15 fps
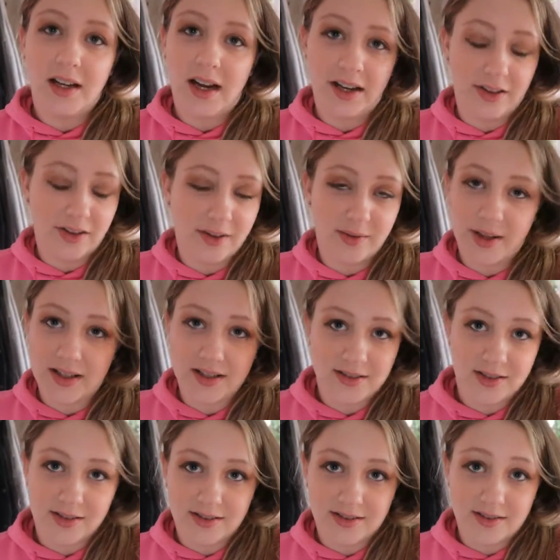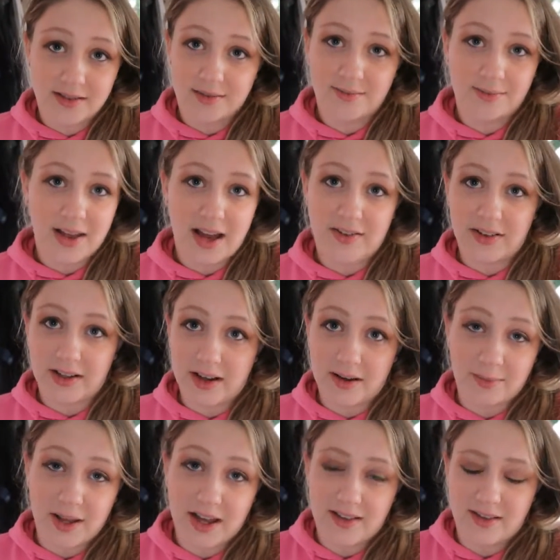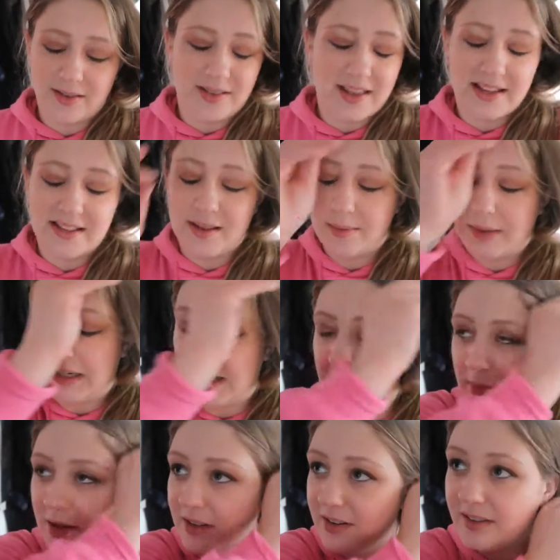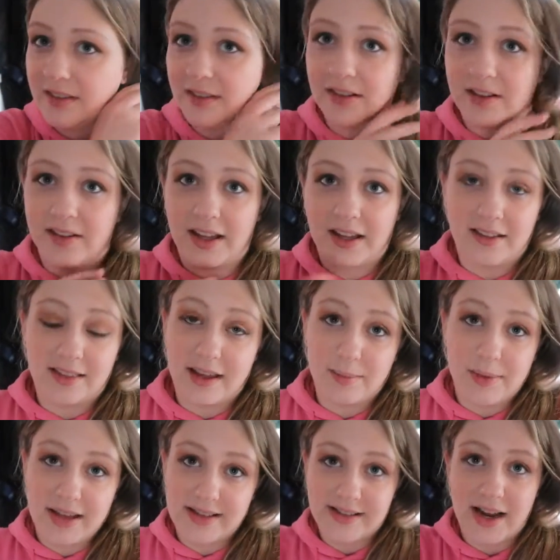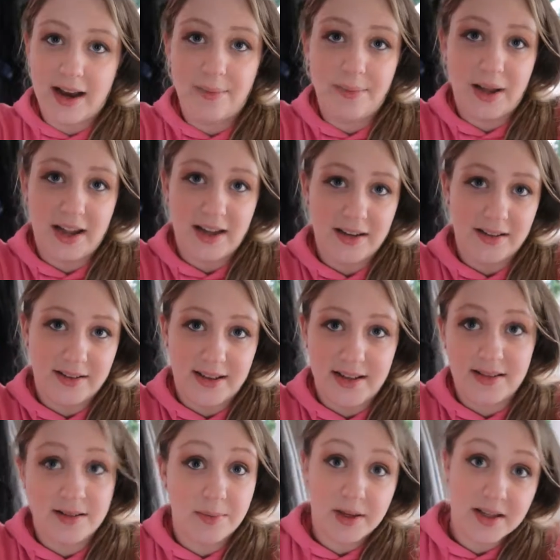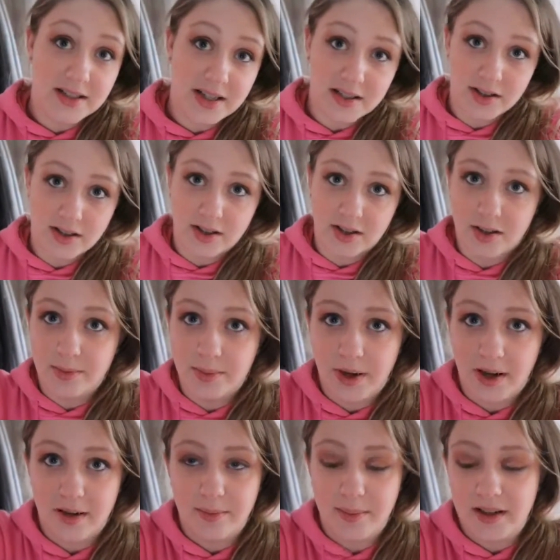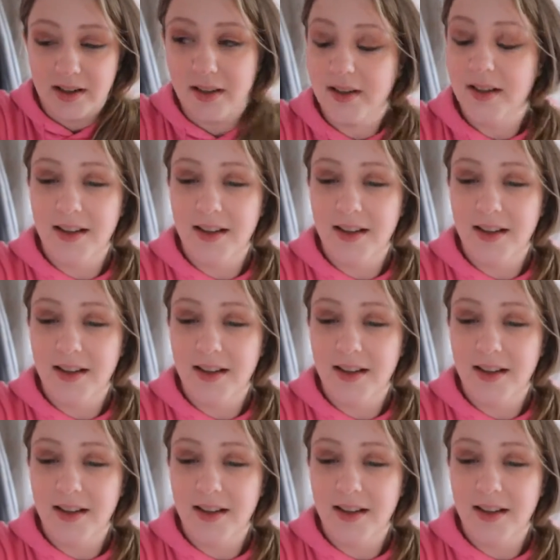I don't know, his just haven't come yet. They sent me an email and they're like, they messed up, and they sent me a $10 coupon, but